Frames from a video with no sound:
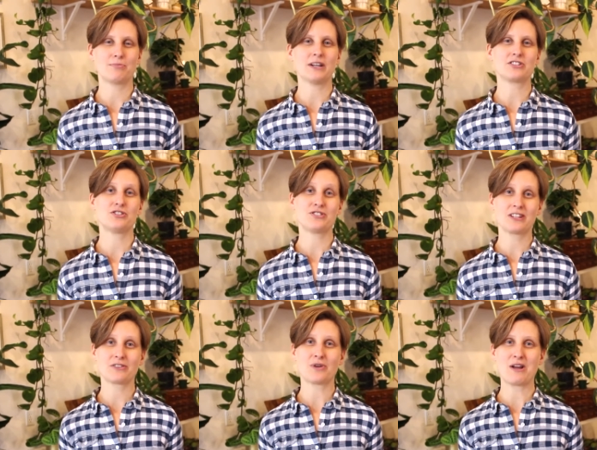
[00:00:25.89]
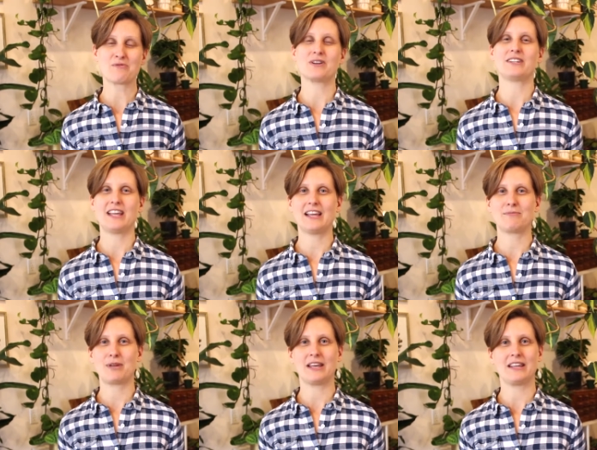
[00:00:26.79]
but choosing the right one can
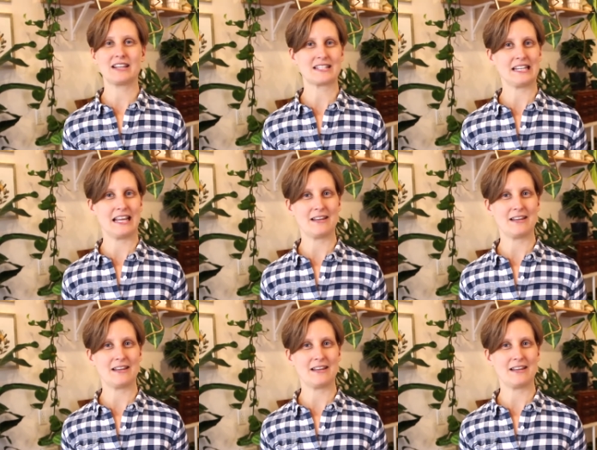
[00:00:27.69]
be a guessing